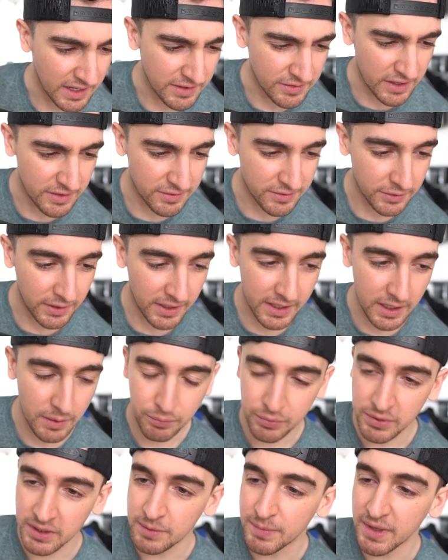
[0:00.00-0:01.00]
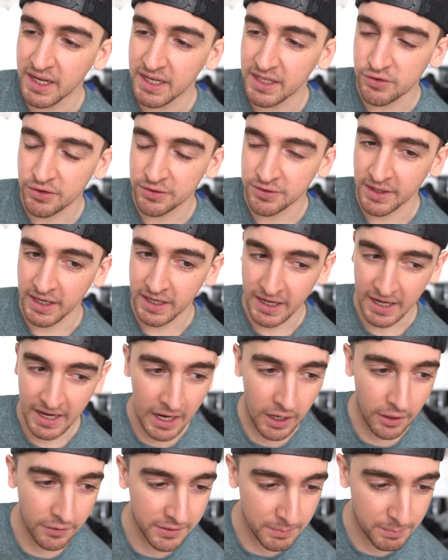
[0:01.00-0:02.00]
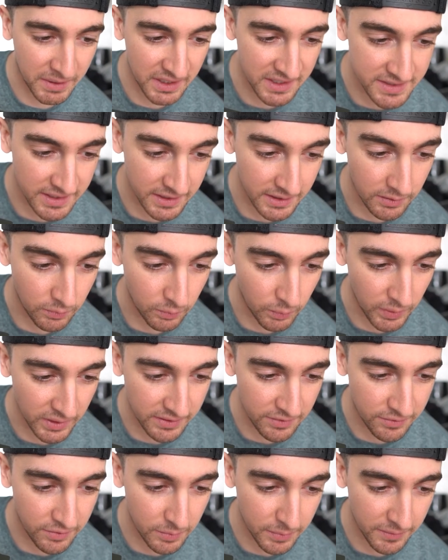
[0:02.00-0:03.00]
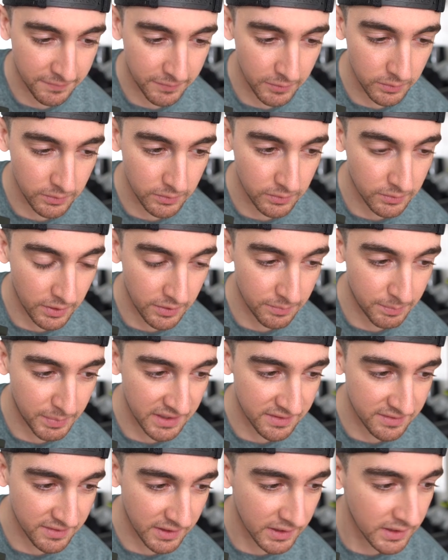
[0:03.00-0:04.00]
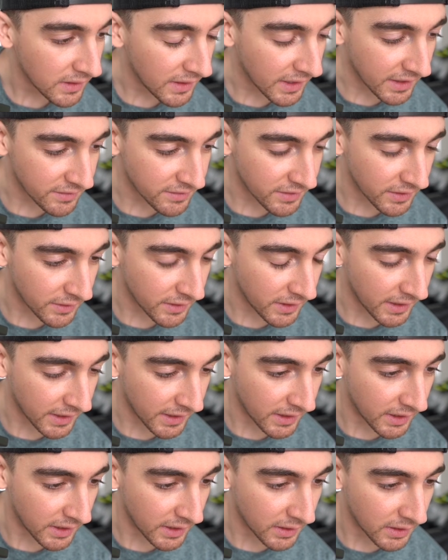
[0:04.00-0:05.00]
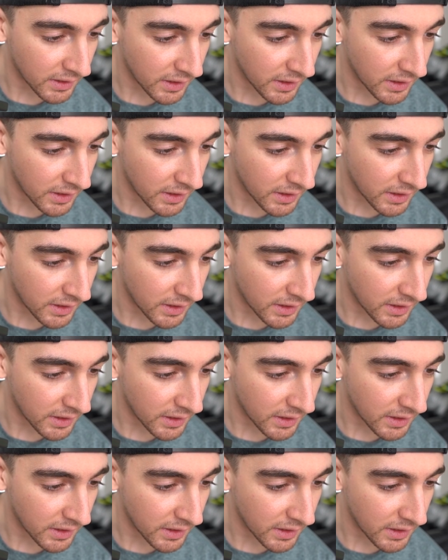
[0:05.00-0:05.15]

Is there like a pre-made, just like healthy pizza with the Superfood Crust Pizza? Like, is there like a...